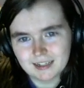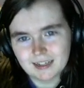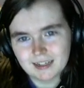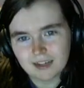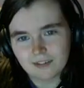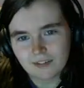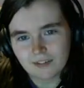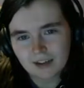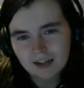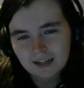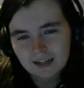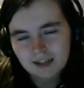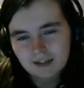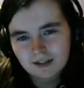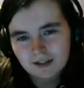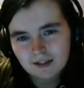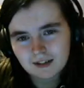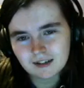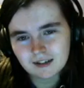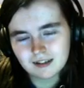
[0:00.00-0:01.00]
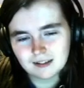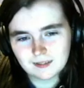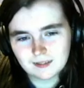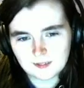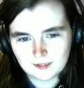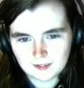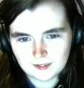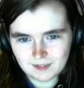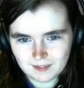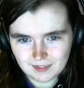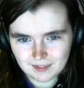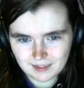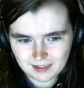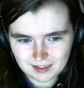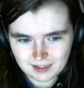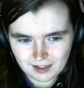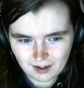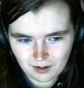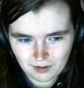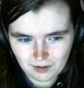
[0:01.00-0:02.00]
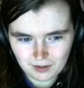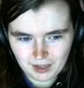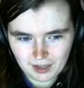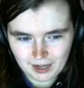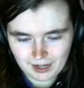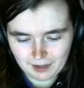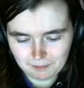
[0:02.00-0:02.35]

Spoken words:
I find it so, like,